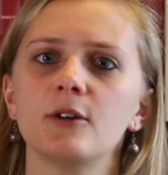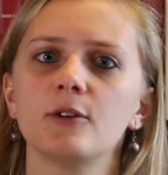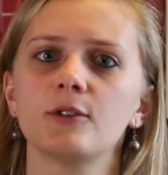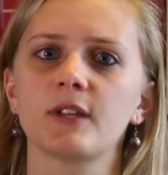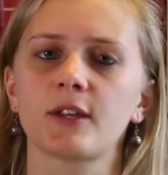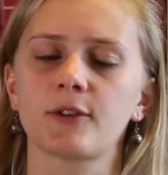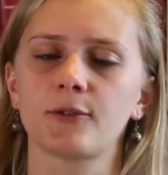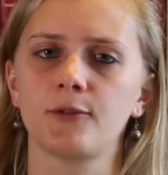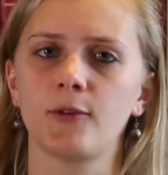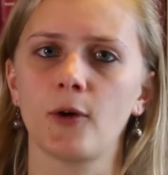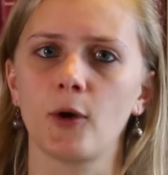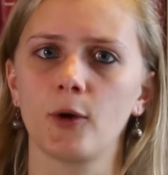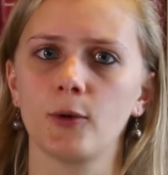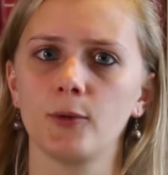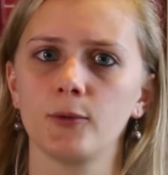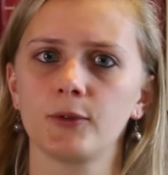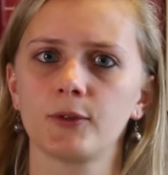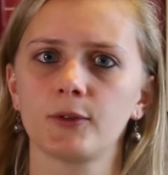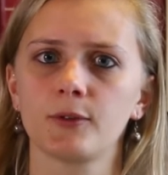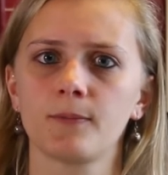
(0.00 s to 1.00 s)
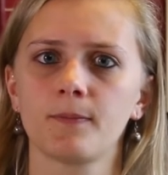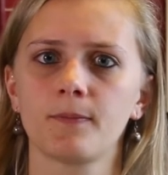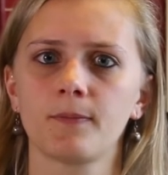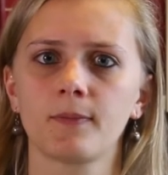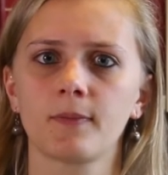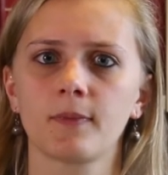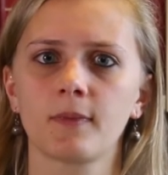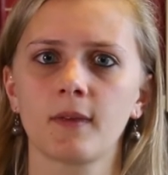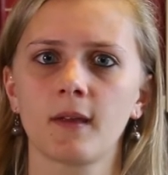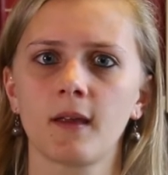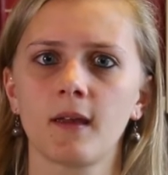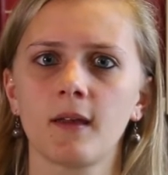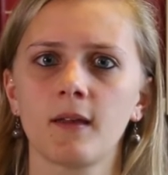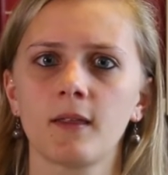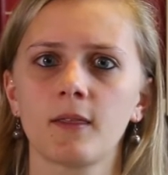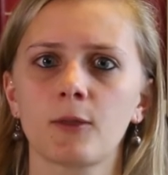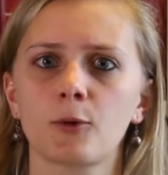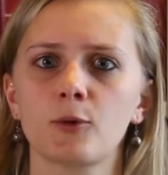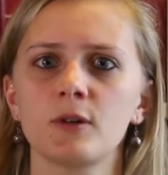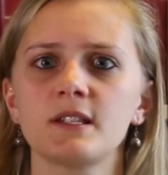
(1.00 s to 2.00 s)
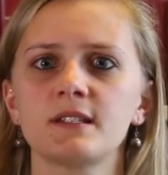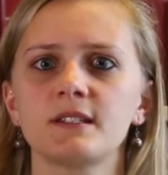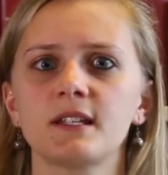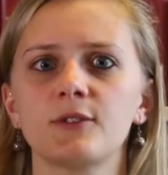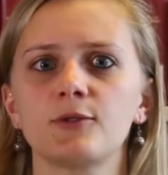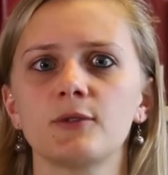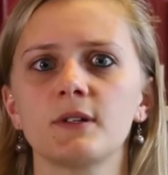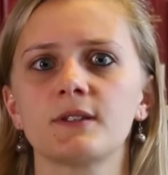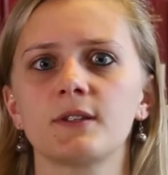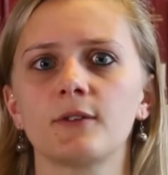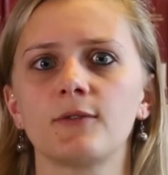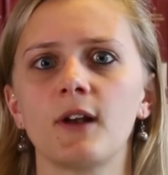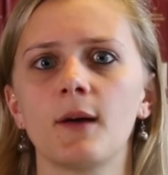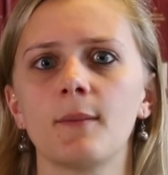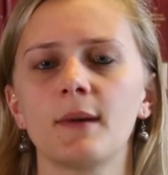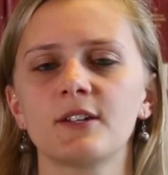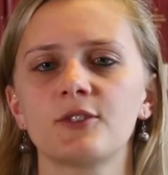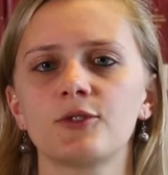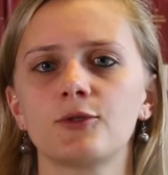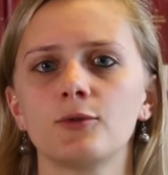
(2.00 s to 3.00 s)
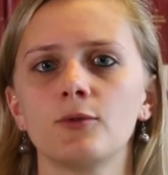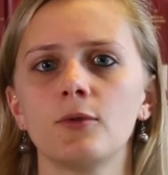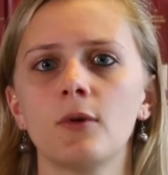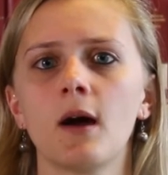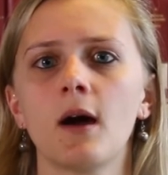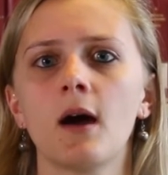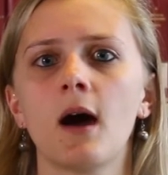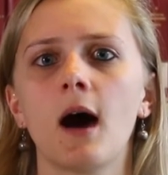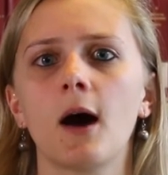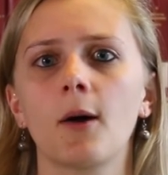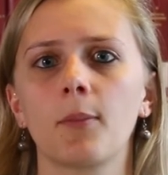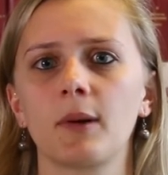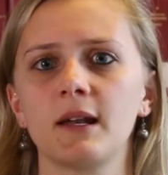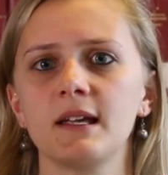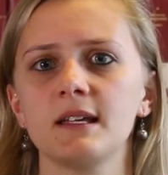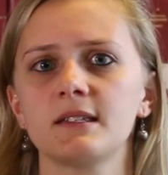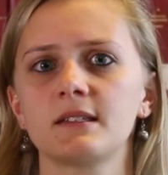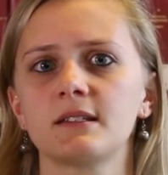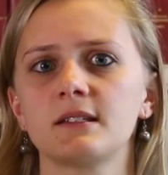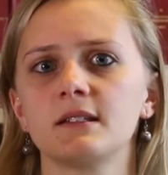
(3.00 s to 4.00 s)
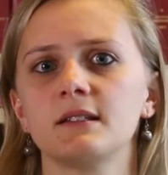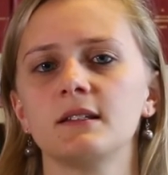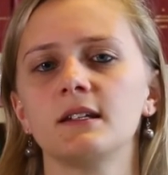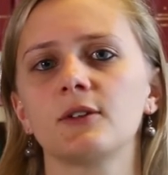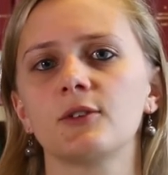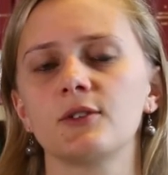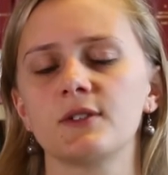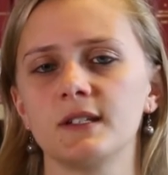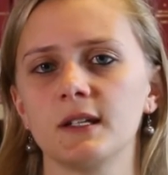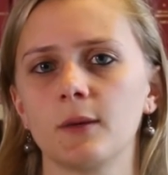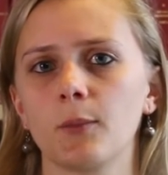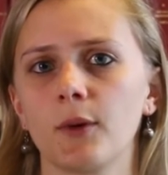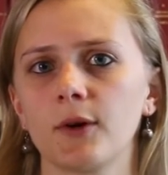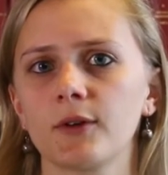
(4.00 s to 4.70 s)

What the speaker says: goes as follows. Three statuettes of Lamashtu are placed near the sick